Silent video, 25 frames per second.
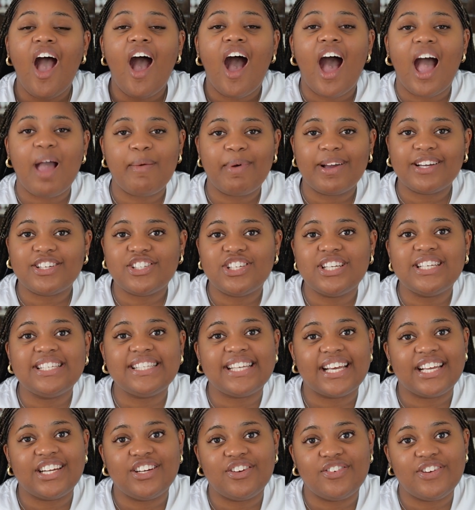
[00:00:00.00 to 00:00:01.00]
I'm actually a
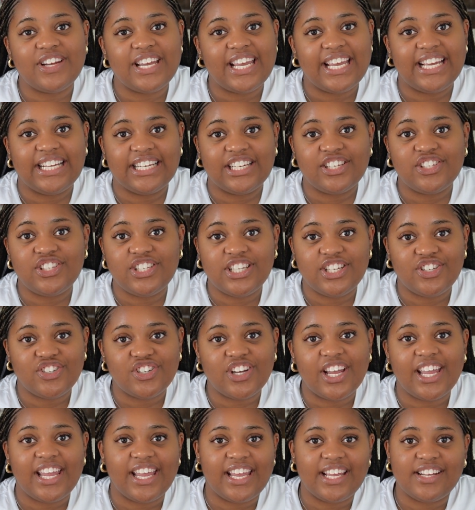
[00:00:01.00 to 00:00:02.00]
secondary English
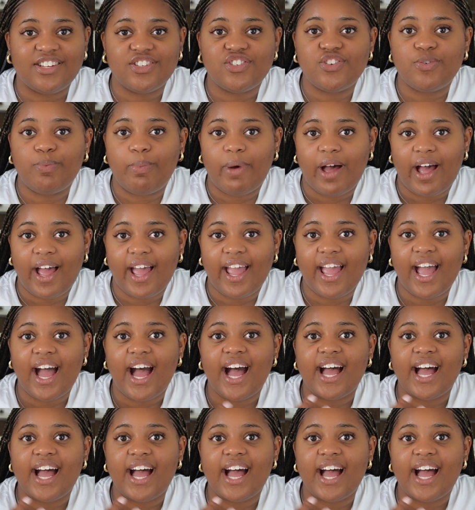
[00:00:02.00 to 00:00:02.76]
teacher here in Dubai,